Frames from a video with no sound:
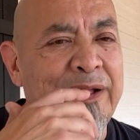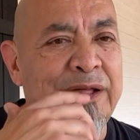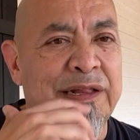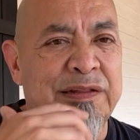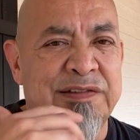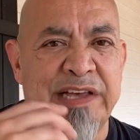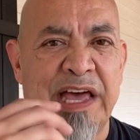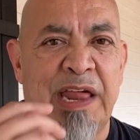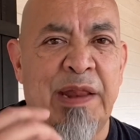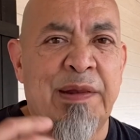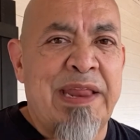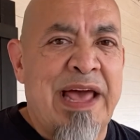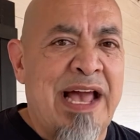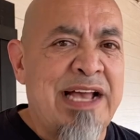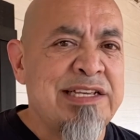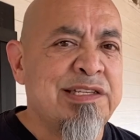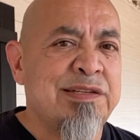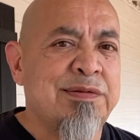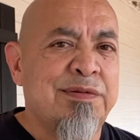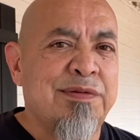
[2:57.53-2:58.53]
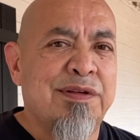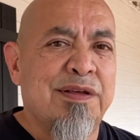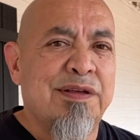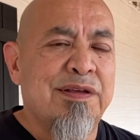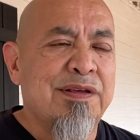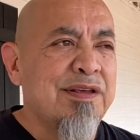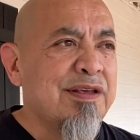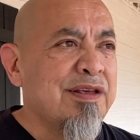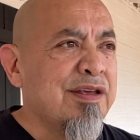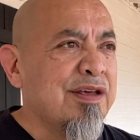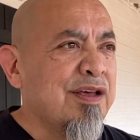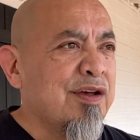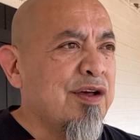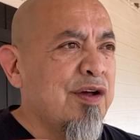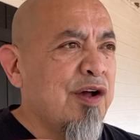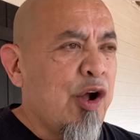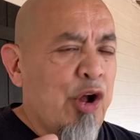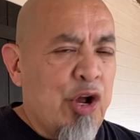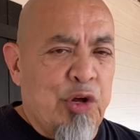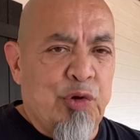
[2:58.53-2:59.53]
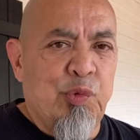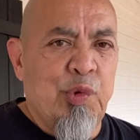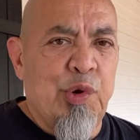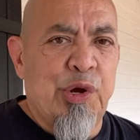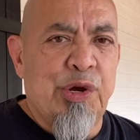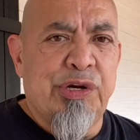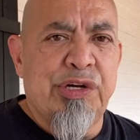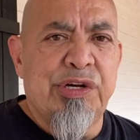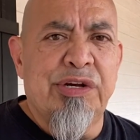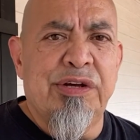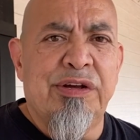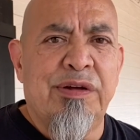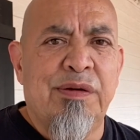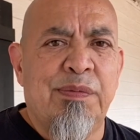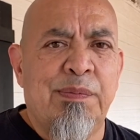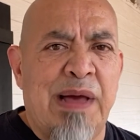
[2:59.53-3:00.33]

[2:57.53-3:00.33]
it's got a nice artwork.